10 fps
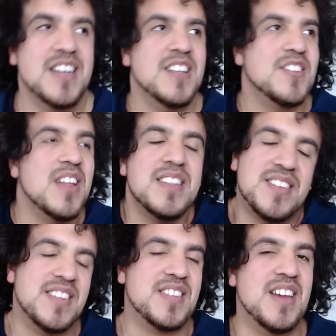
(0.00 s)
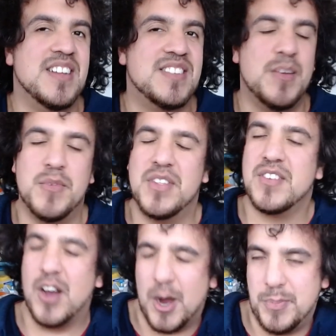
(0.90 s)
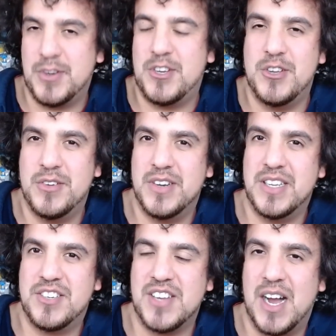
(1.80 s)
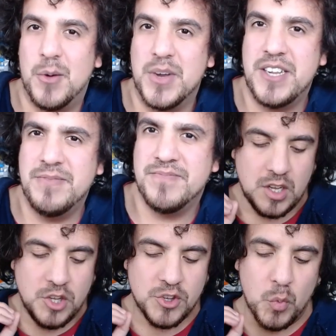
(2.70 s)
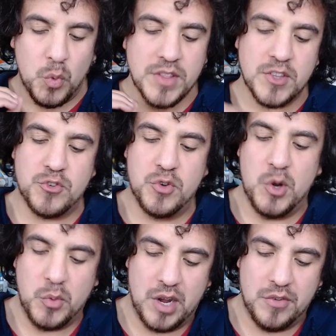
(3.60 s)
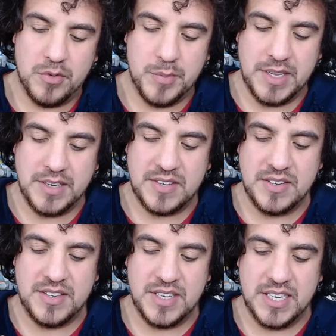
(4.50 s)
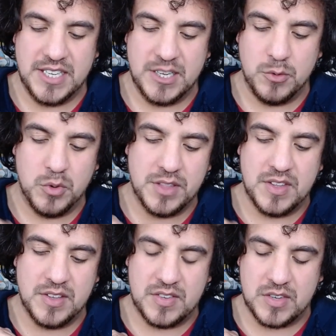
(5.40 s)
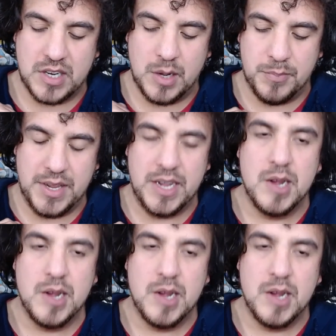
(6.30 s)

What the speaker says: So let's discuss some of this opportunity, shall we? So what the Trudeau government did with this company